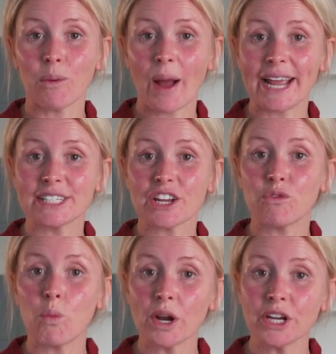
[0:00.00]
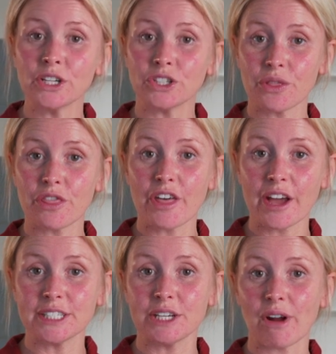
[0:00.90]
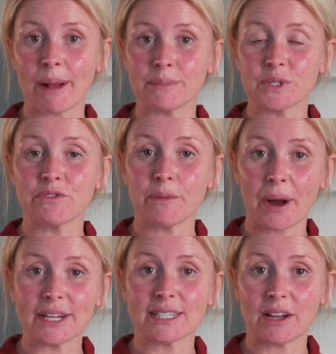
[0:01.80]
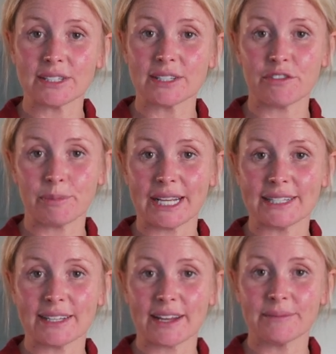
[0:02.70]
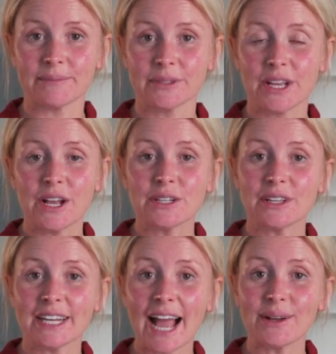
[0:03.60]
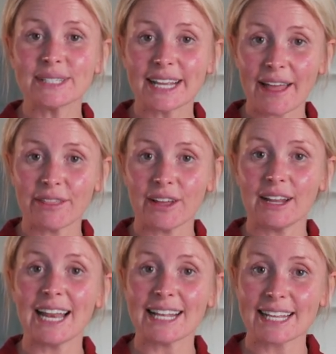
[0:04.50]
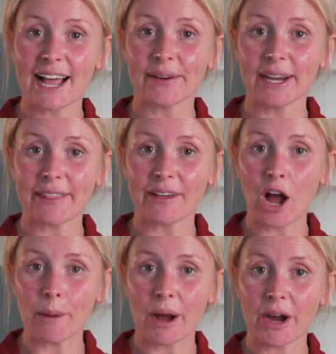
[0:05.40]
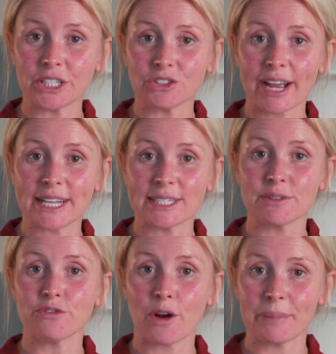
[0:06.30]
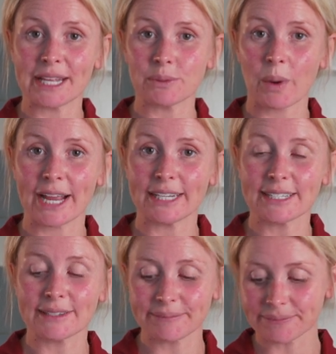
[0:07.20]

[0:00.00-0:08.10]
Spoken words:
a weight of 130 grams for my slice of pizza. So now together, let's calculate the carbohydrates from this weight.